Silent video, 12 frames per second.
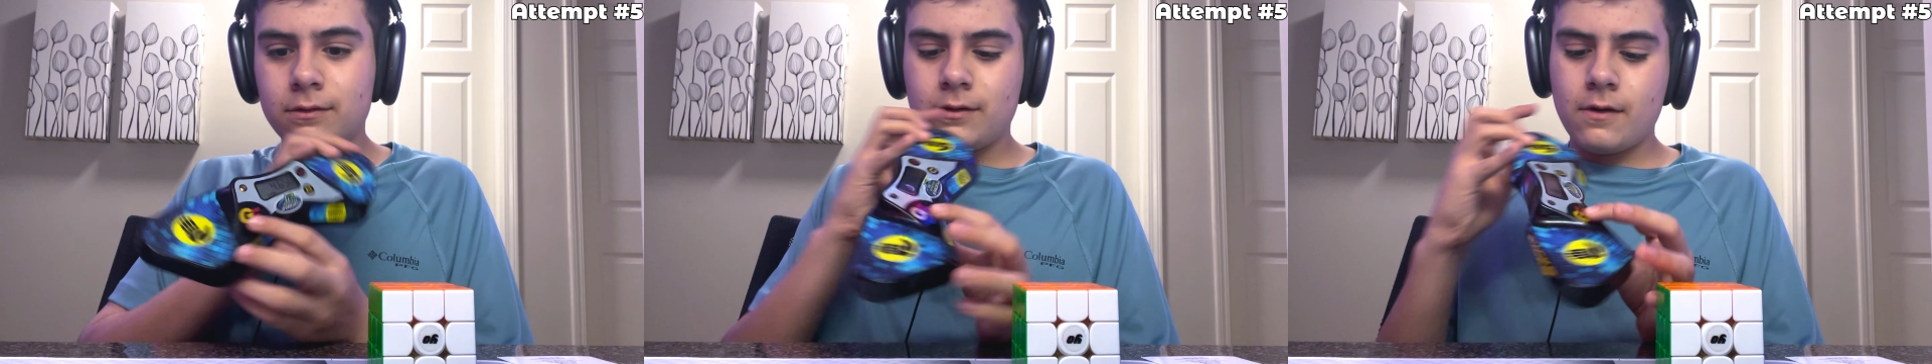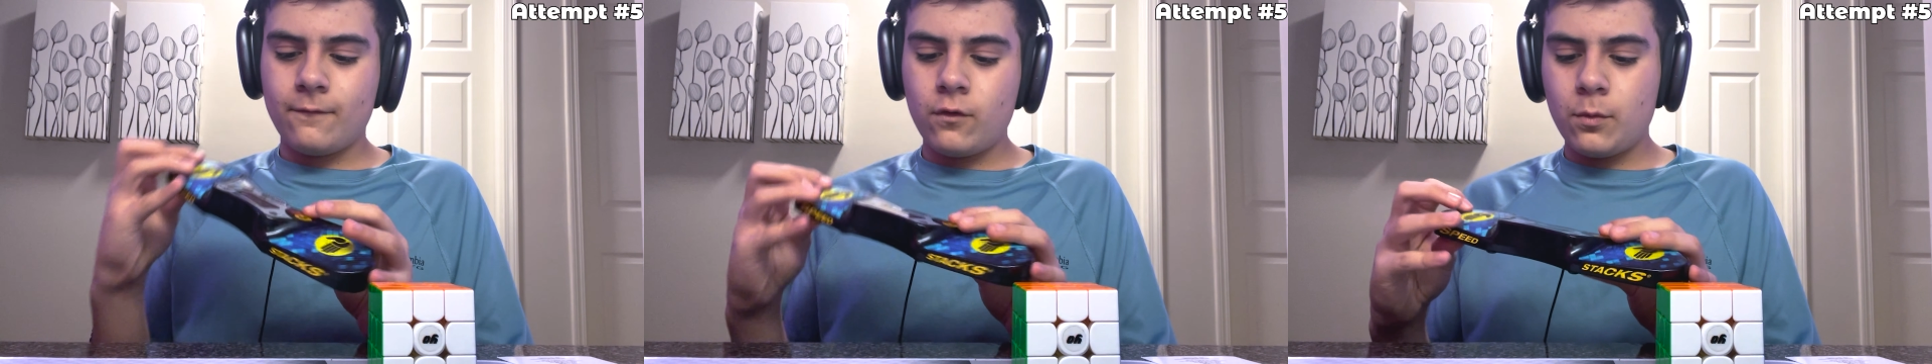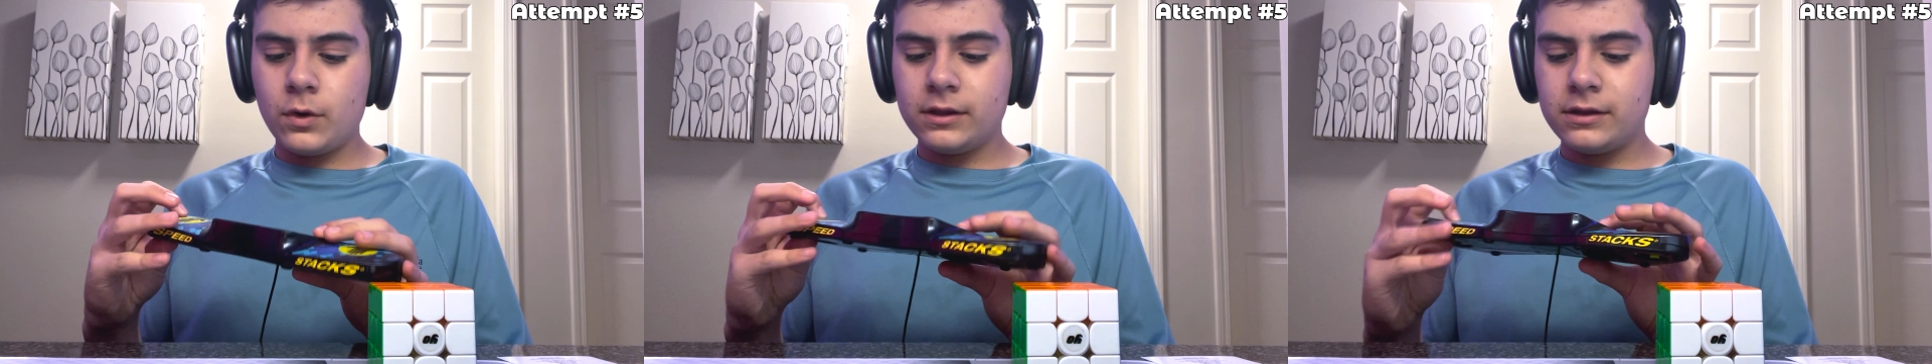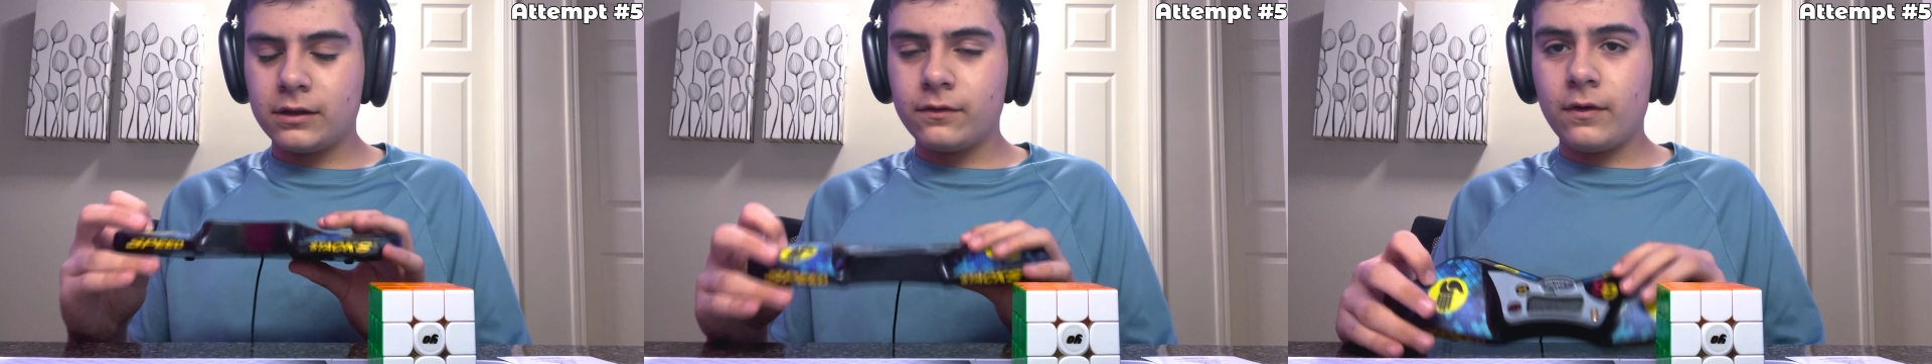uh,
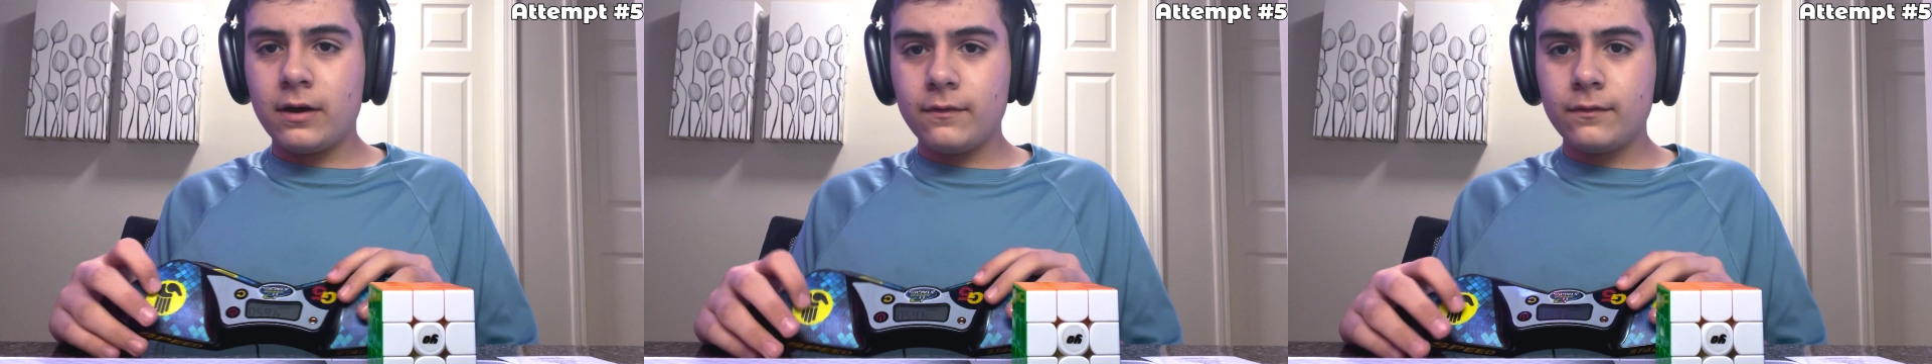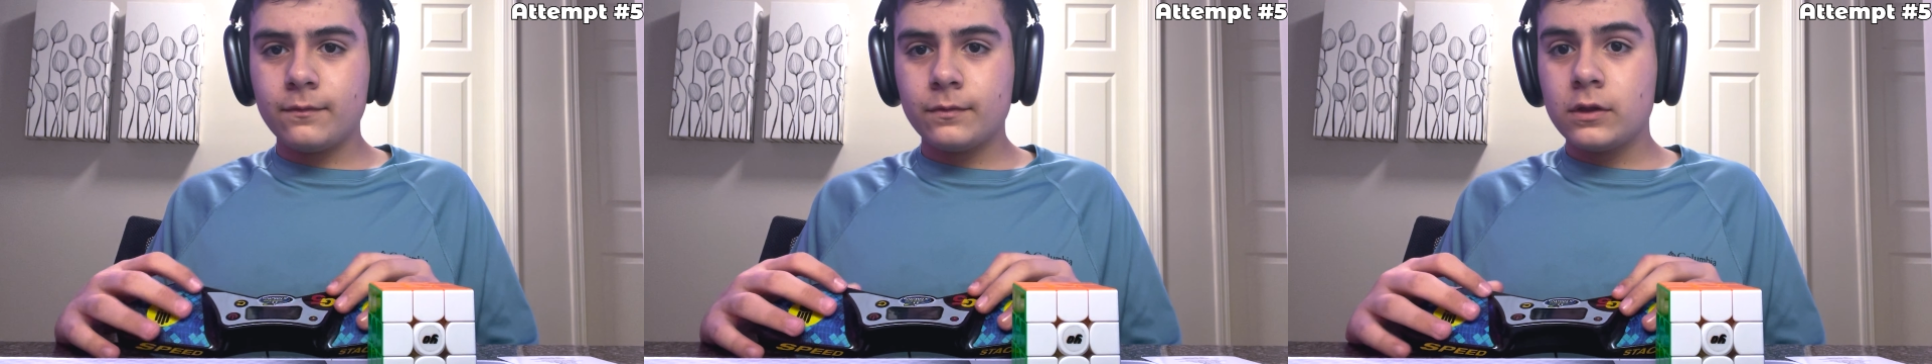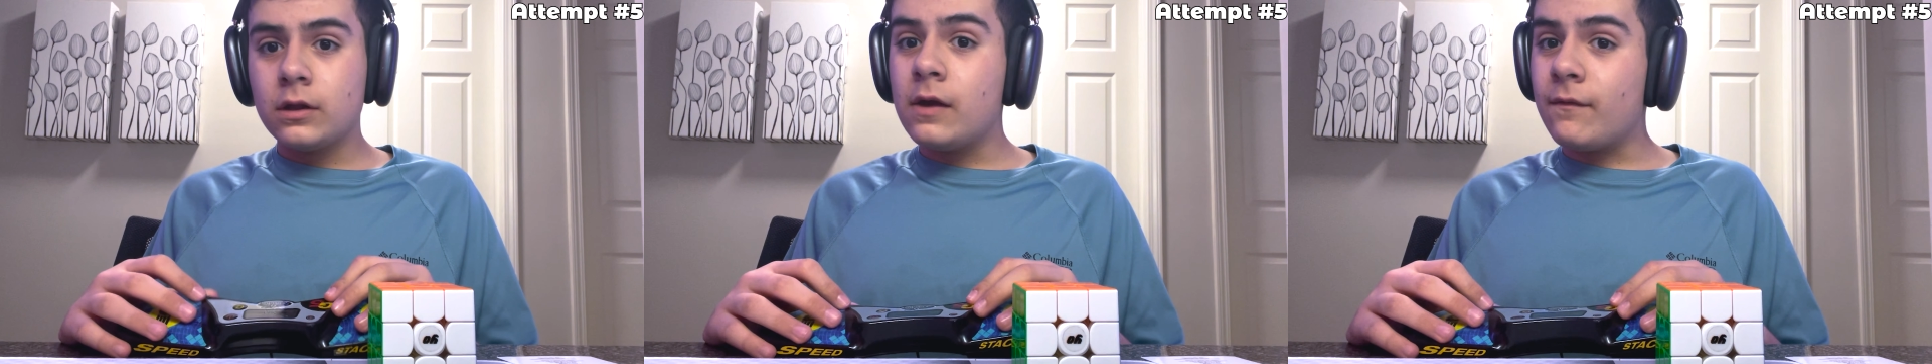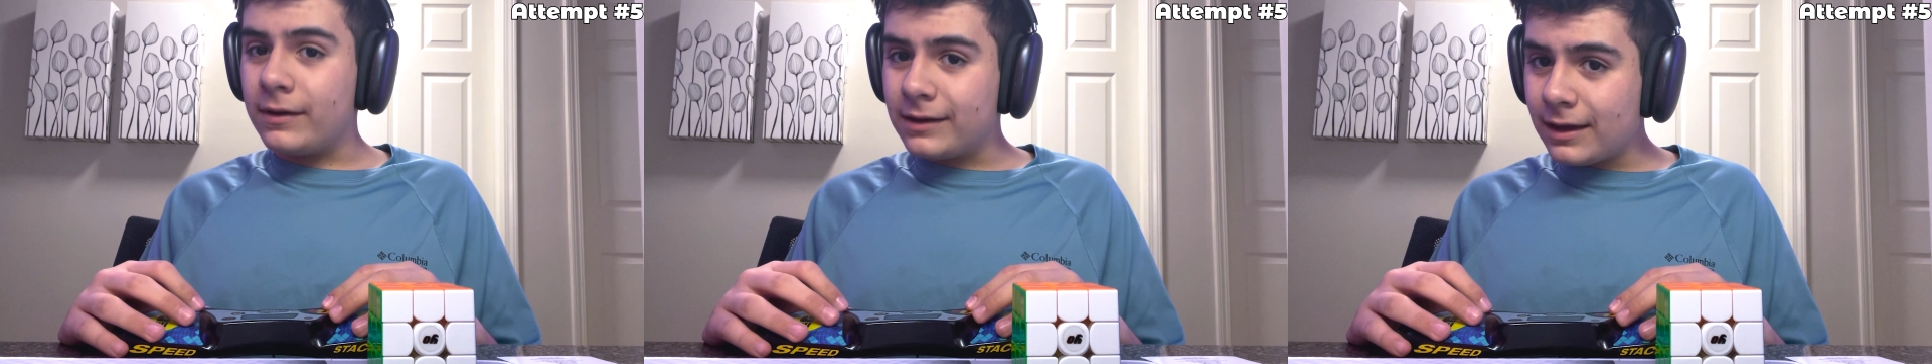4.65. If I can